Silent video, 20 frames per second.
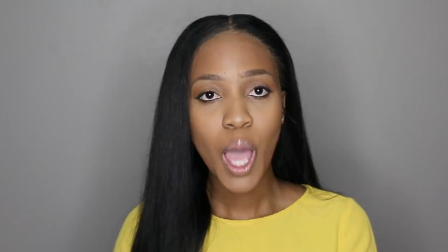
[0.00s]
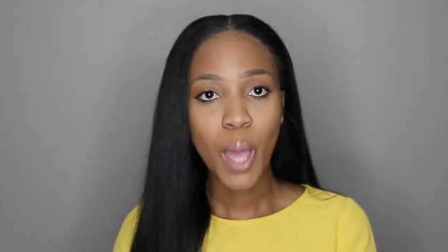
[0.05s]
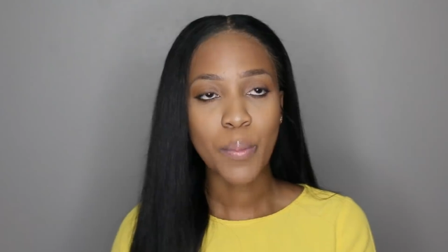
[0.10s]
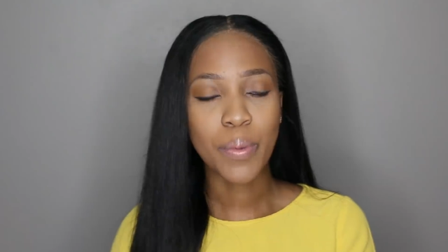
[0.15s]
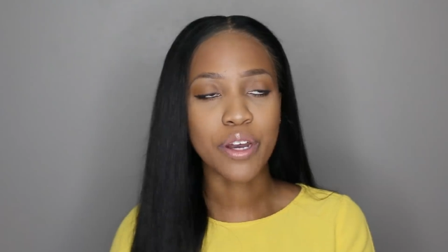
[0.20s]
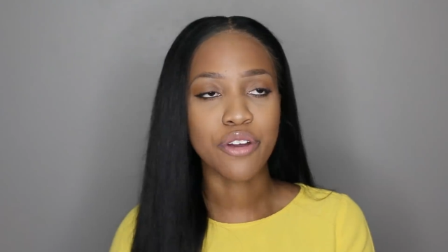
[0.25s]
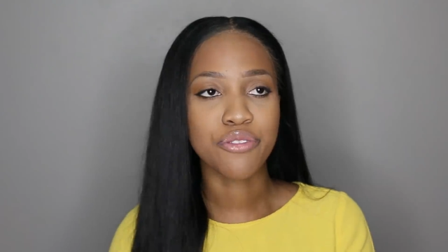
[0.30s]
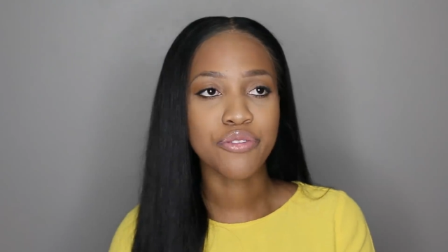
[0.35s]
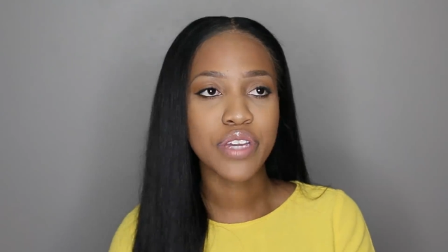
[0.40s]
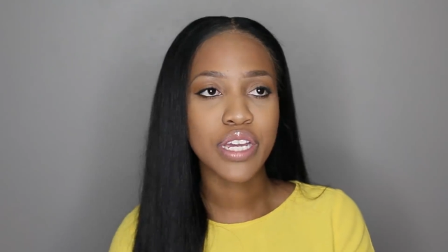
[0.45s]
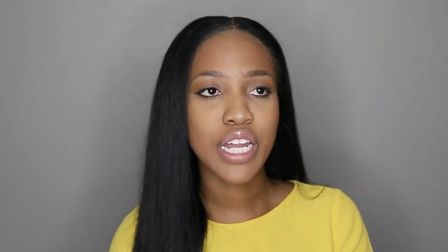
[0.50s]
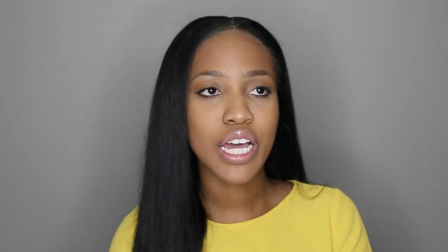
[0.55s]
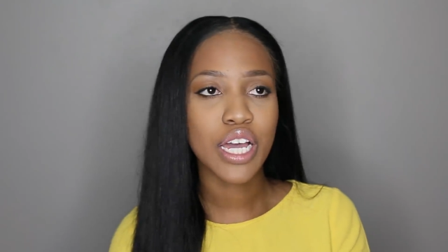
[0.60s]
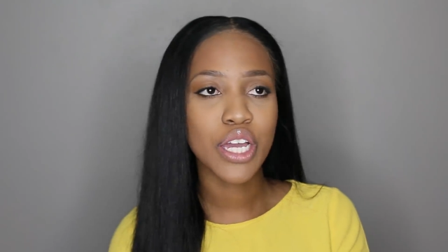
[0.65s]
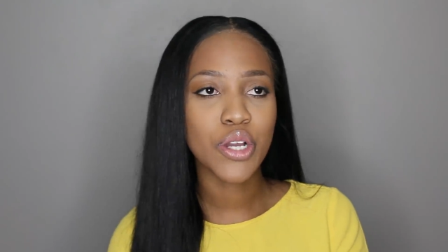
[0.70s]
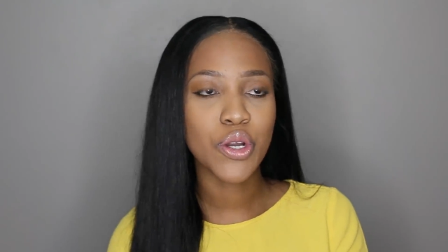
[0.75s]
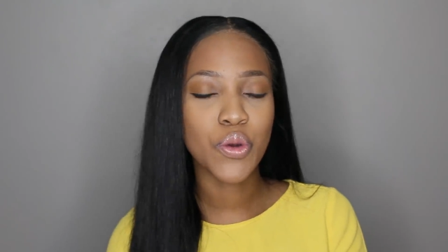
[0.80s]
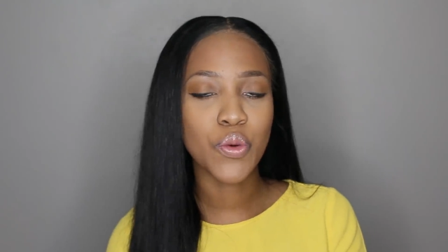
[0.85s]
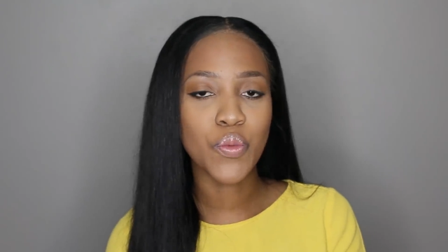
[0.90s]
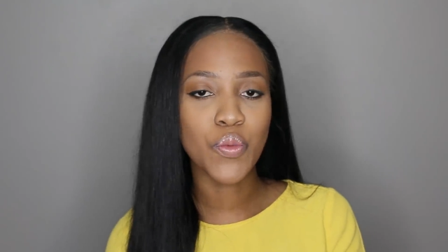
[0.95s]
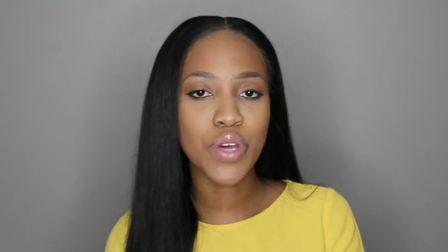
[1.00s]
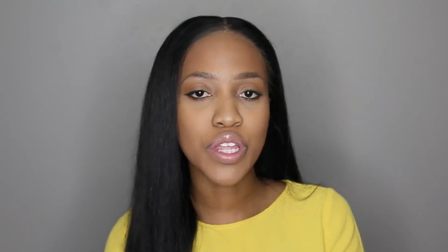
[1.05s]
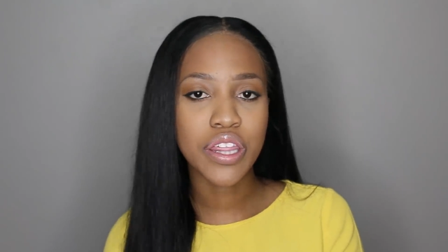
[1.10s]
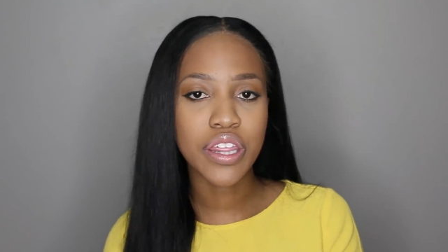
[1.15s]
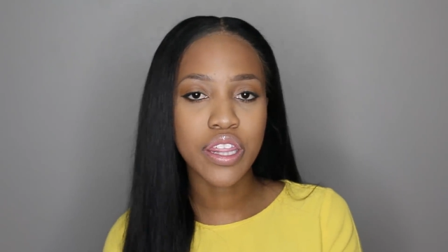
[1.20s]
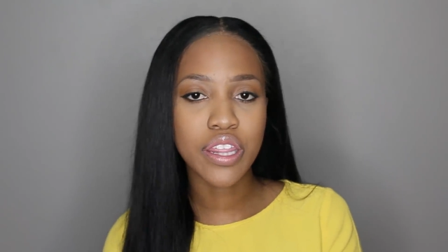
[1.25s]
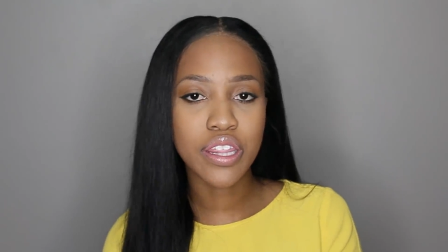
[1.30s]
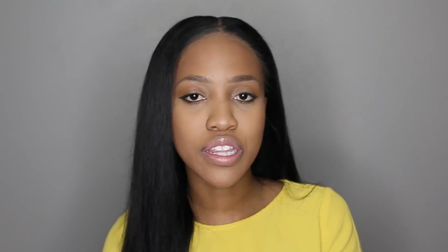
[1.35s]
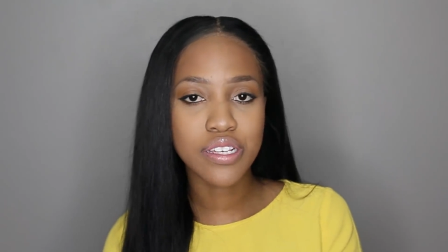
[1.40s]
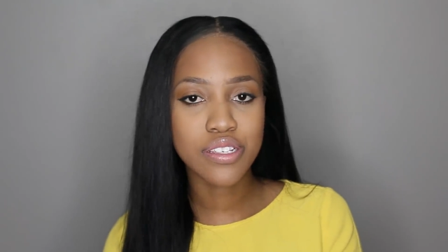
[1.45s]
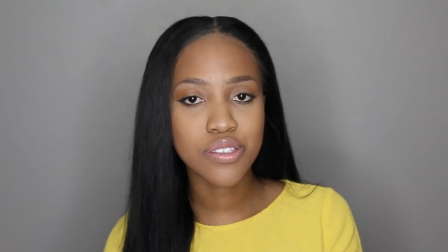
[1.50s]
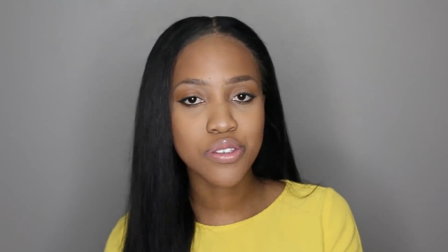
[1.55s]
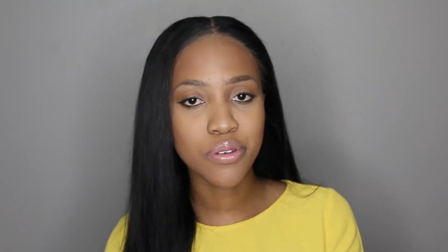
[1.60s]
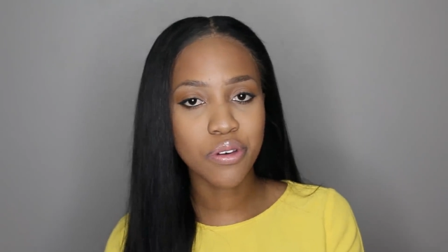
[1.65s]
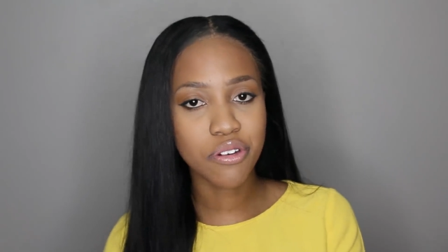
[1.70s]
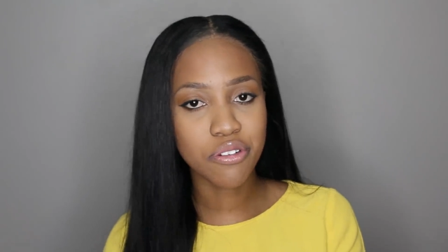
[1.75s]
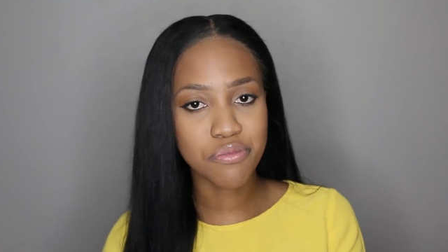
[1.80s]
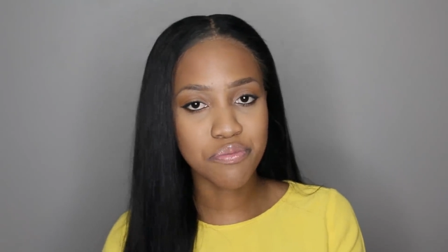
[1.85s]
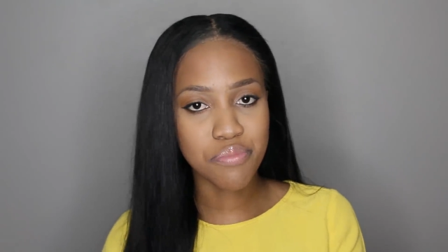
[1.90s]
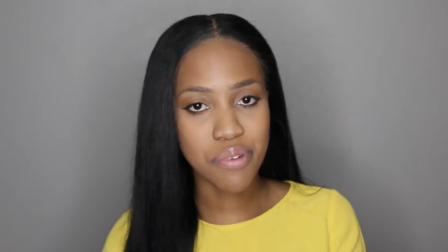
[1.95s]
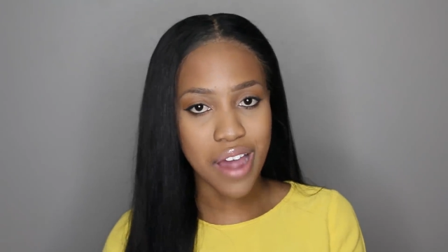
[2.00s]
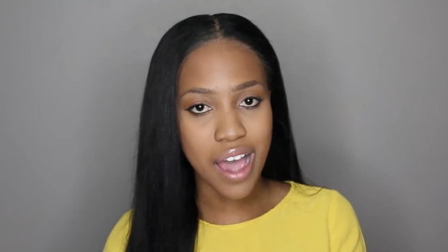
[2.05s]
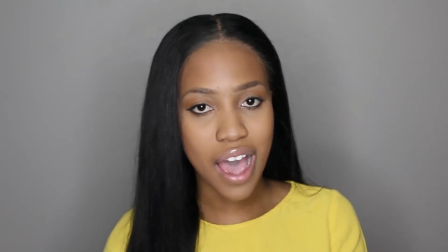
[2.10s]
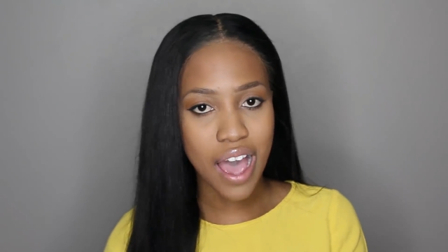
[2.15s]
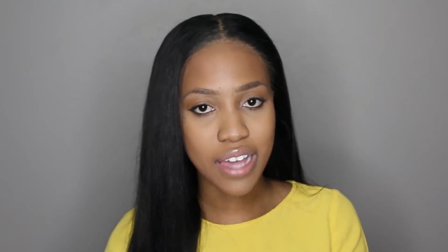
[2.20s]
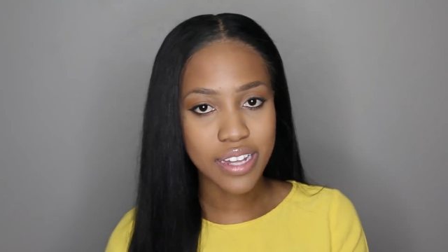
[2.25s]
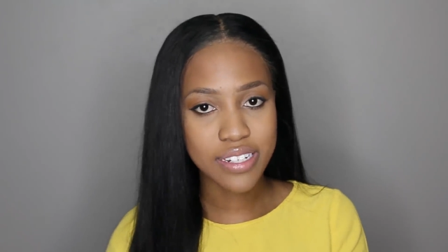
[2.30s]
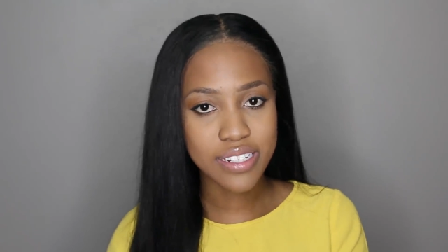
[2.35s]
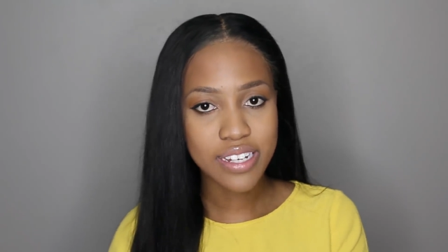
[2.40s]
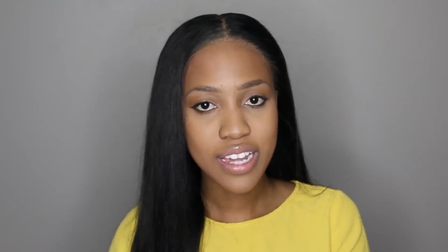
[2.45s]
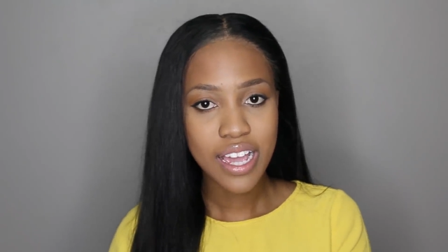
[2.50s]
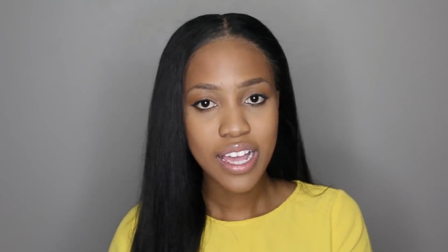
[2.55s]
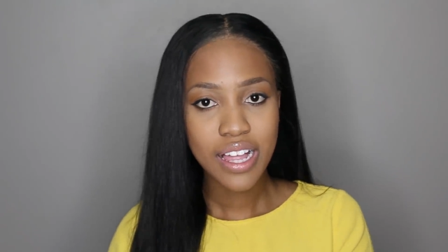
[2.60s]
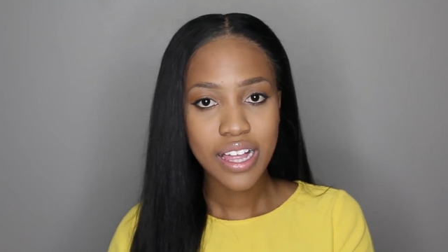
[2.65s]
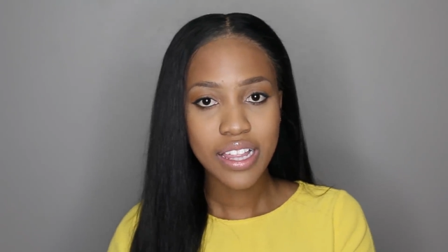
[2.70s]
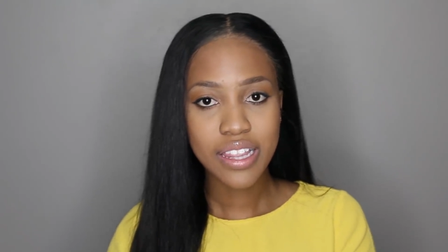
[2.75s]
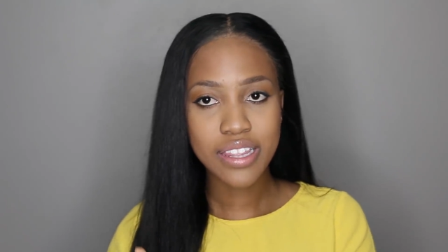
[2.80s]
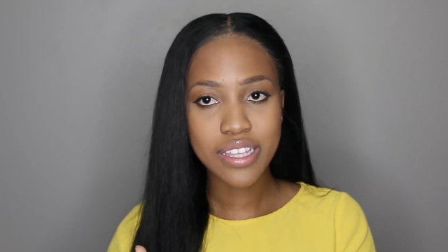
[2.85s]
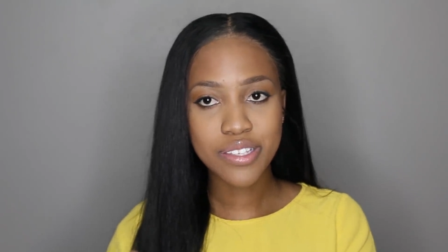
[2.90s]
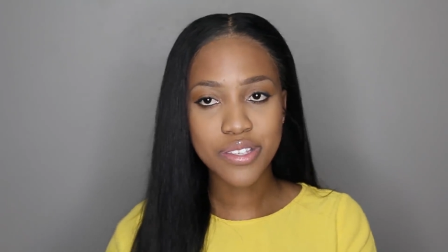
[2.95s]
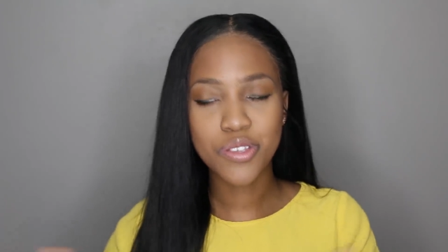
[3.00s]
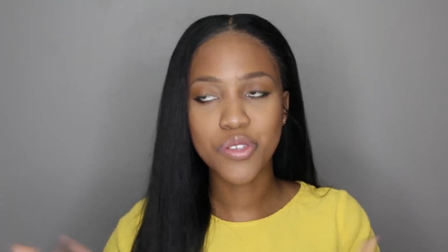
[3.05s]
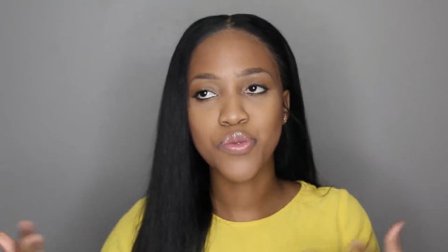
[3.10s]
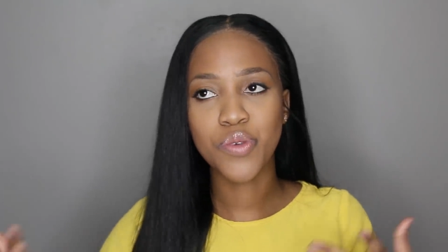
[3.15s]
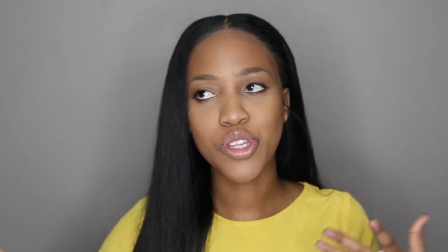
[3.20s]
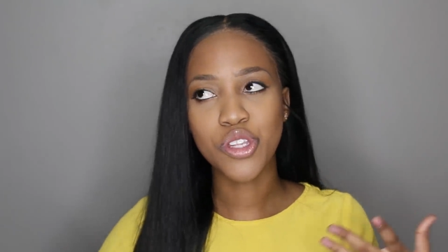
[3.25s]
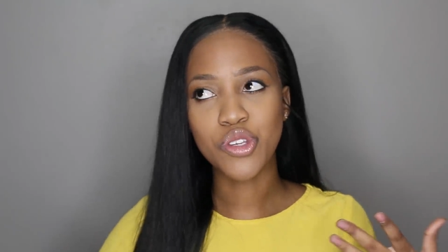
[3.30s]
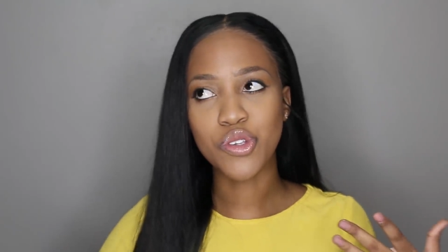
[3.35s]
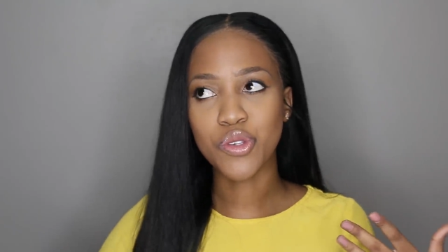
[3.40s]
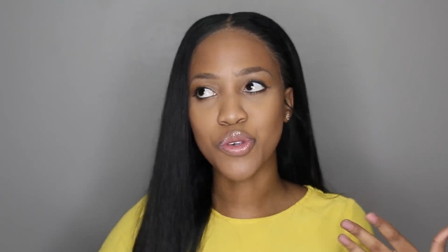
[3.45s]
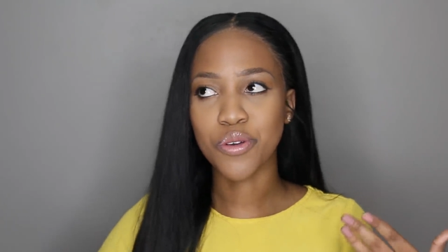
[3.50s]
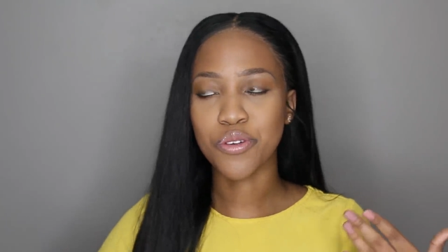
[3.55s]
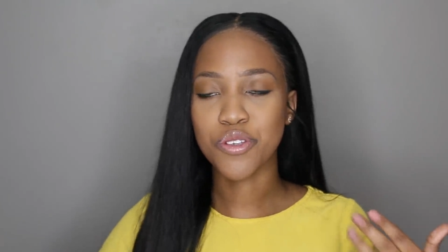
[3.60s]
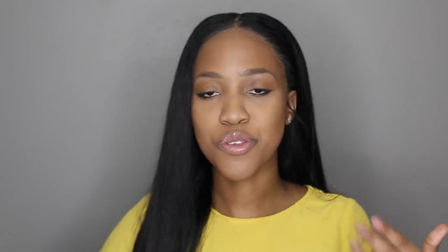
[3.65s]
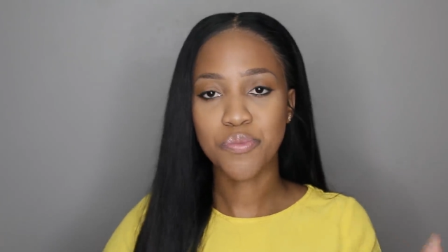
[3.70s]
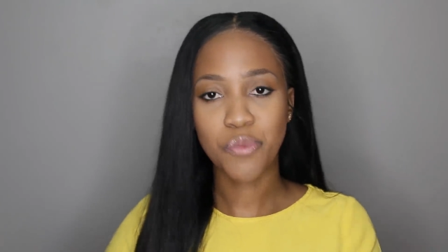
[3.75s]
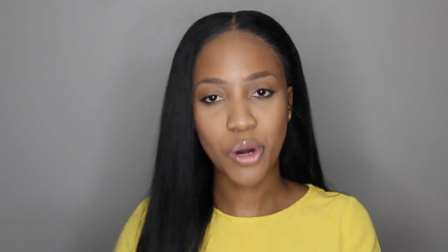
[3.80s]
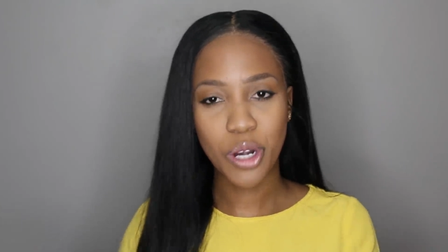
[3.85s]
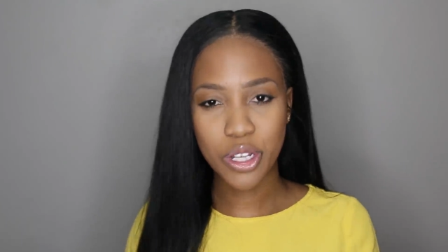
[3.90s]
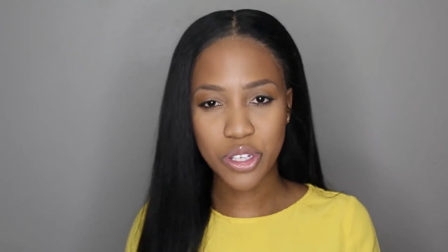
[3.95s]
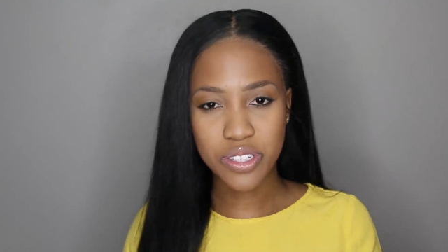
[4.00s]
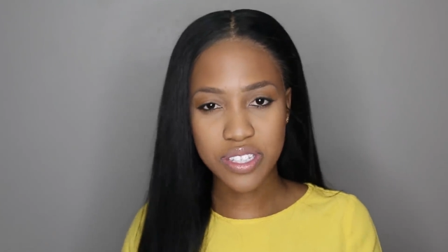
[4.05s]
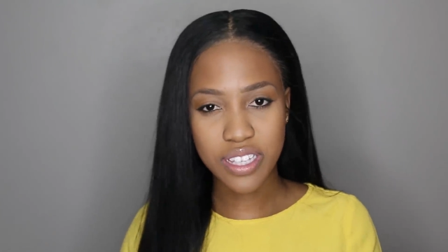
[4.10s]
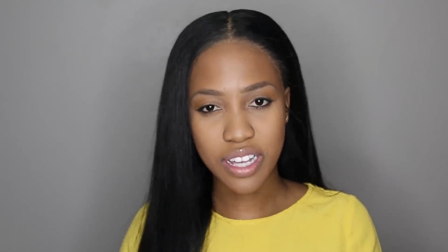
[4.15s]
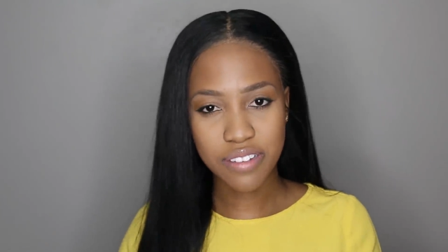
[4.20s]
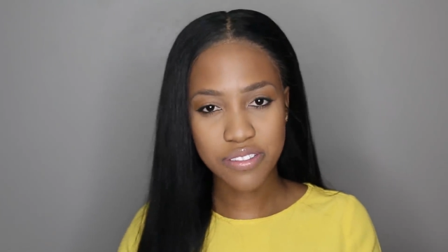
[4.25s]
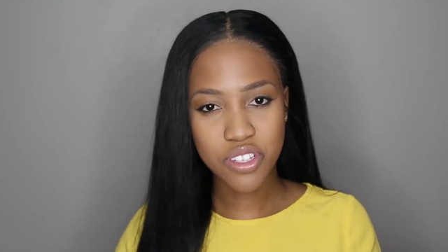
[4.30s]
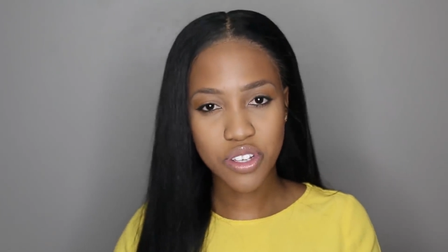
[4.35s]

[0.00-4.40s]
But I feel like with this sort of brand, this is when you're sort of spoiling yourself.